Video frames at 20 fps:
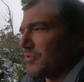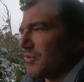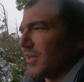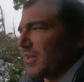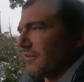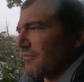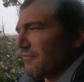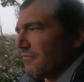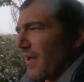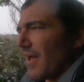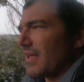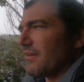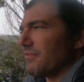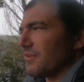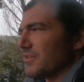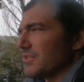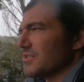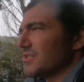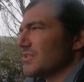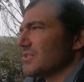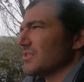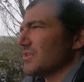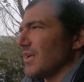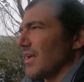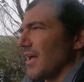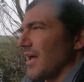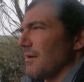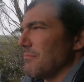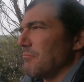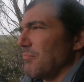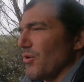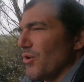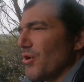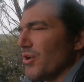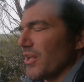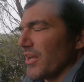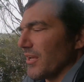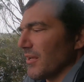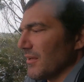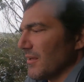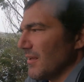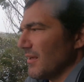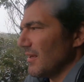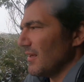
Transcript: really favours burning,